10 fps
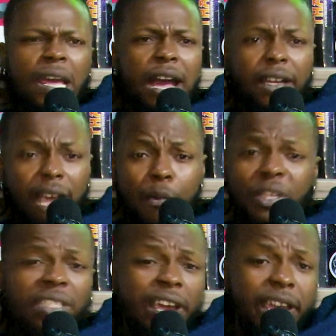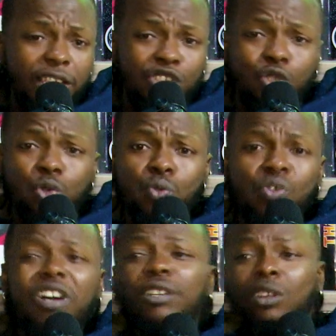And I went ahead to do
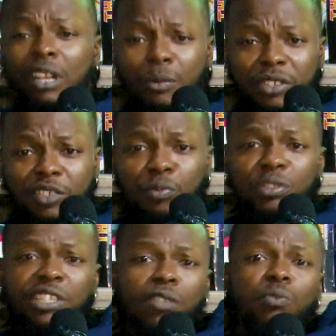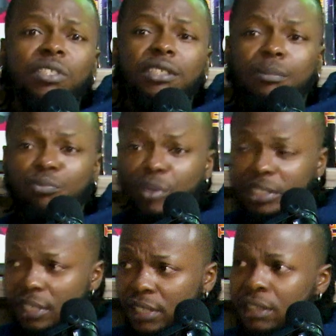a collaborative project with
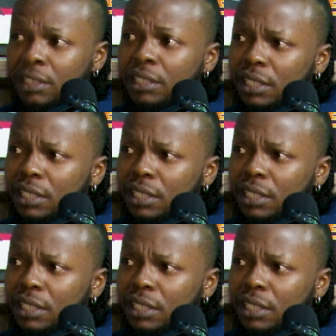President Zik.